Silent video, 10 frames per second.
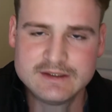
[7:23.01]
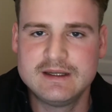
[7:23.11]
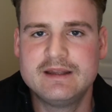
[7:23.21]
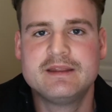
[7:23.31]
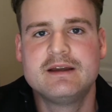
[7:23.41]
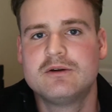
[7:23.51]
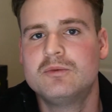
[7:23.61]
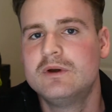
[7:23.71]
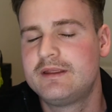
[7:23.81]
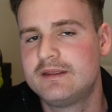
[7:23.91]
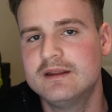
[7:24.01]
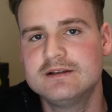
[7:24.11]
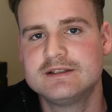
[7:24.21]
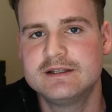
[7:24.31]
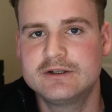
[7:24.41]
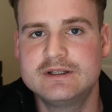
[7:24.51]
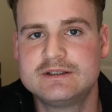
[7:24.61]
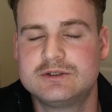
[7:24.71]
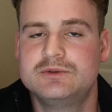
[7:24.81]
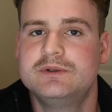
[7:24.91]
And with this, there
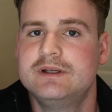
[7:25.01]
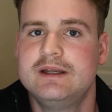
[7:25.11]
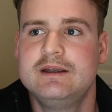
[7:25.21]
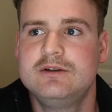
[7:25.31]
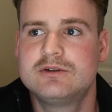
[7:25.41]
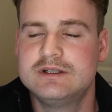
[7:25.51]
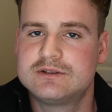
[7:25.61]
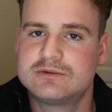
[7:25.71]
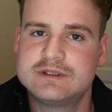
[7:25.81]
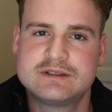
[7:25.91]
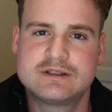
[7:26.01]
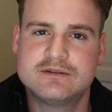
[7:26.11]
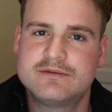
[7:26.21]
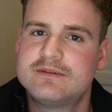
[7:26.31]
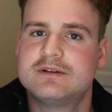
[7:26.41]
is an increased risk of